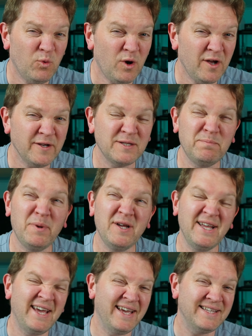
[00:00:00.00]
works,
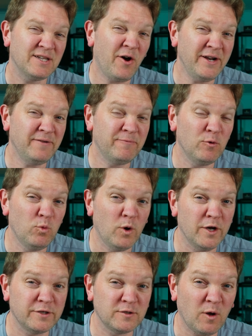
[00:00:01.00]
but it's kind of the
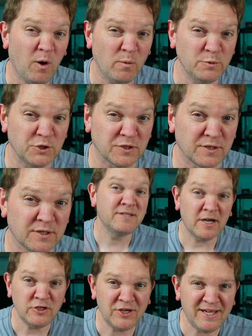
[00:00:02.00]
worst option.
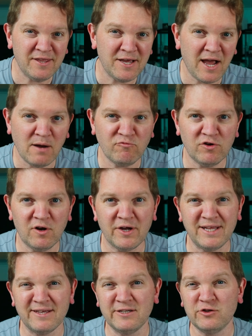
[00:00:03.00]
Touching the camera
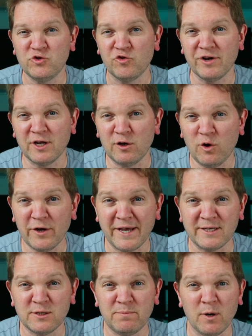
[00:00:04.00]
like this during a long
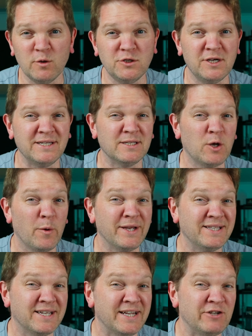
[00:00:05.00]
exposure is
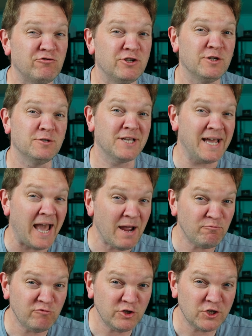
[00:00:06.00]
going to introduce
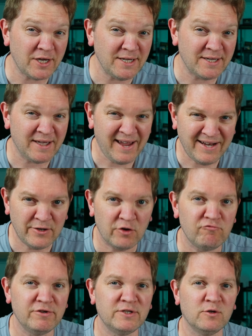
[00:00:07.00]
camera shake and
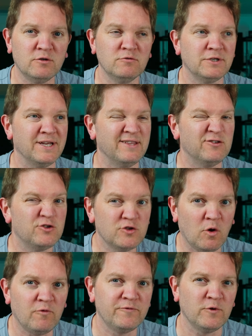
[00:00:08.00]
result in
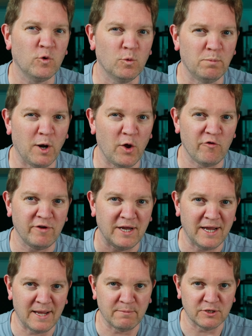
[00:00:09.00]
soft or blurry
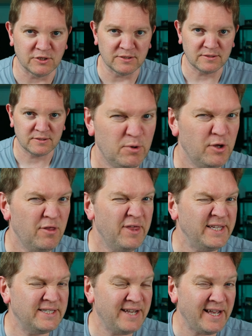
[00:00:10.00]
images. But
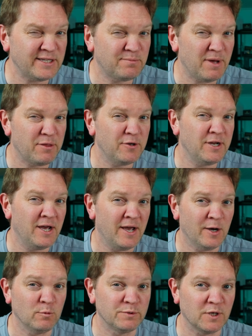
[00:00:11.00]
this next method
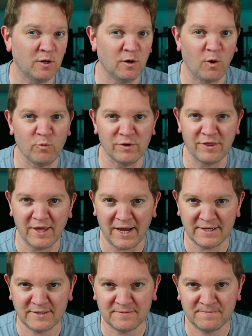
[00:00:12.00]
helps a lot with
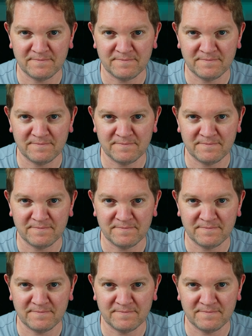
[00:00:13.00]
that.